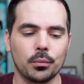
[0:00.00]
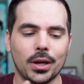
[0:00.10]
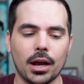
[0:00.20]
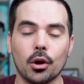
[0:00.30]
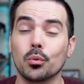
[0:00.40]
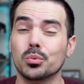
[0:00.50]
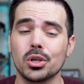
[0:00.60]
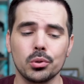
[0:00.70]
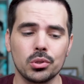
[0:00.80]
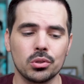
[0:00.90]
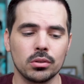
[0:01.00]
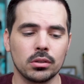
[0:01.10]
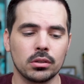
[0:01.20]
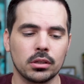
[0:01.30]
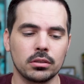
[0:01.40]
We got growth,
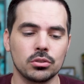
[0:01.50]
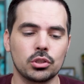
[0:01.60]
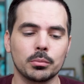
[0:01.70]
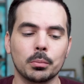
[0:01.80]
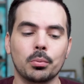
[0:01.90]
consumer